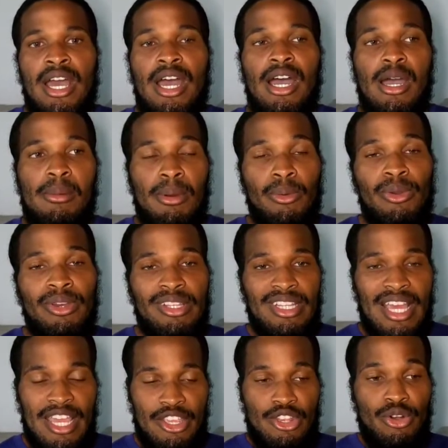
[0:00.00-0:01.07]
But with
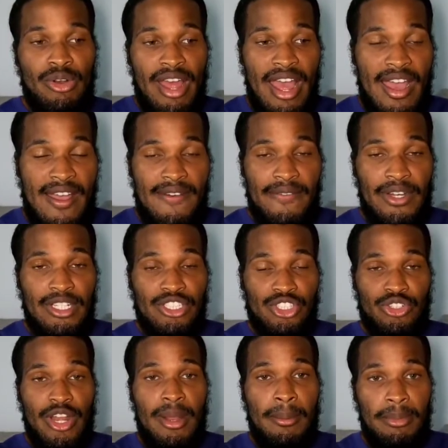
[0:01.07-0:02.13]
that, you don't have a
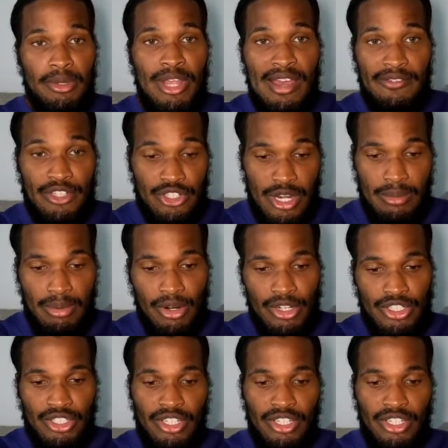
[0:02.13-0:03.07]
straight. You have a straight bar.